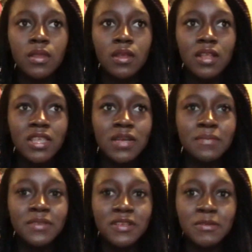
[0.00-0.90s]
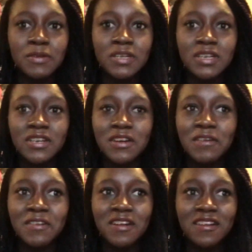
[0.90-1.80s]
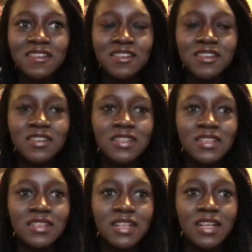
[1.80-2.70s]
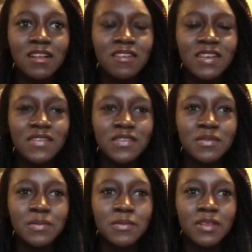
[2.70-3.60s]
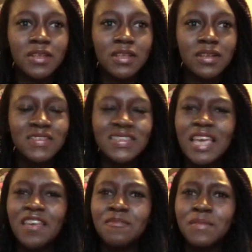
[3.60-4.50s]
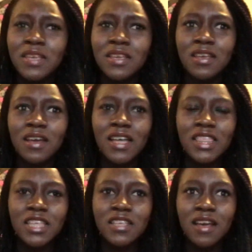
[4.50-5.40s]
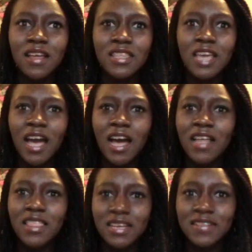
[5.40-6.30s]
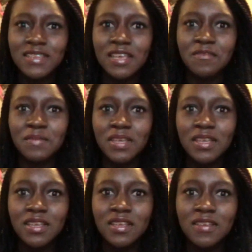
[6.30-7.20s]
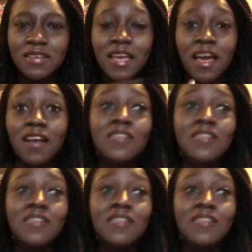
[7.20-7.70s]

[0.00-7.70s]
I think I'm missing one. Oh gosh. Oh, I have to. Save Me. I think it's Save Me. Yeah,